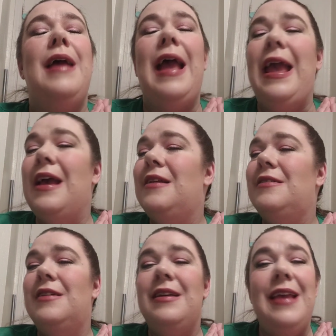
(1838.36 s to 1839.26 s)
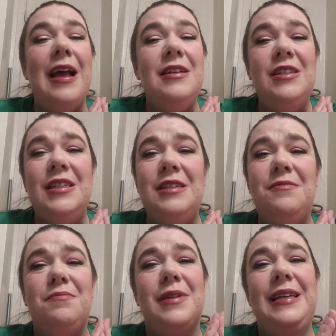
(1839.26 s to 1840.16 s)
And yeah,
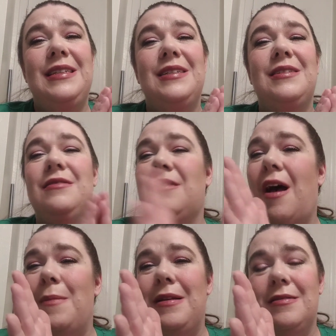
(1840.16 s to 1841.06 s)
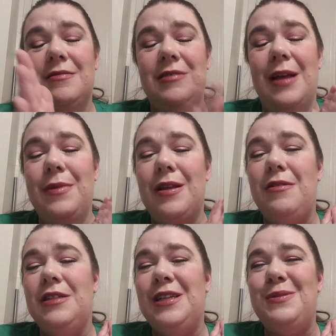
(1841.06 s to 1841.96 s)
just please comment down
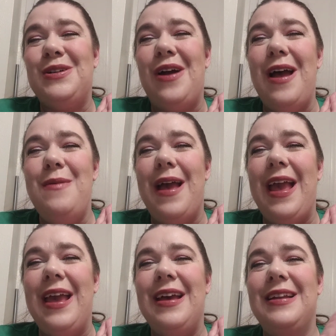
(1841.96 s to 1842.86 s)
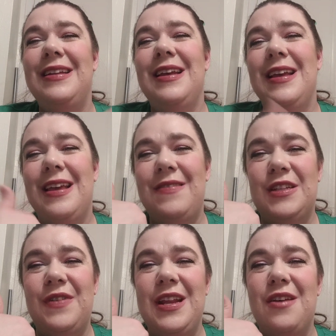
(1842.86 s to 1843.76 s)
below, subscribe, and give
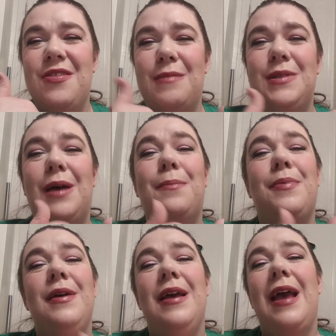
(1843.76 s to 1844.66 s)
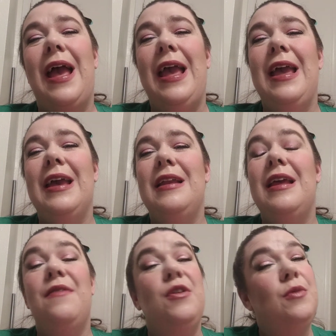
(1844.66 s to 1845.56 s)
this video a thumbs up. And
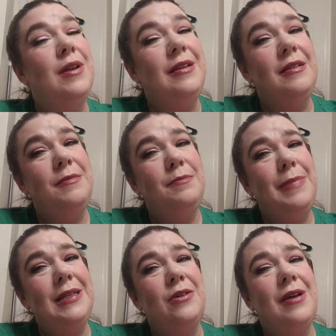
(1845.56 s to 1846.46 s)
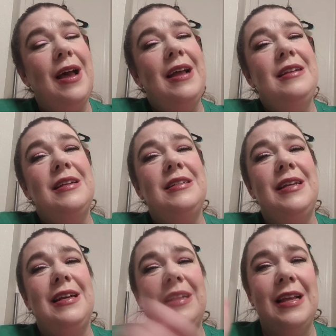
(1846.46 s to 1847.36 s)
if you would be so kind as
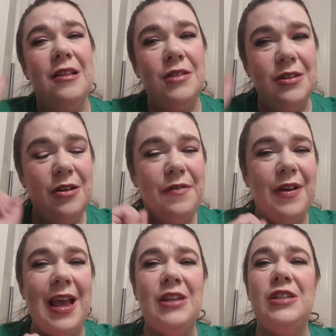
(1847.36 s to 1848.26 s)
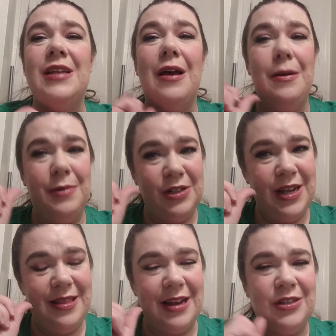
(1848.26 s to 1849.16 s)
to click those notifications, I'd
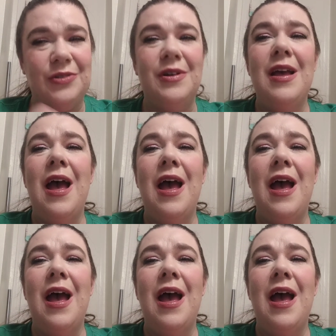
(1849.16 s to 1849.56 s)
appreciate that too.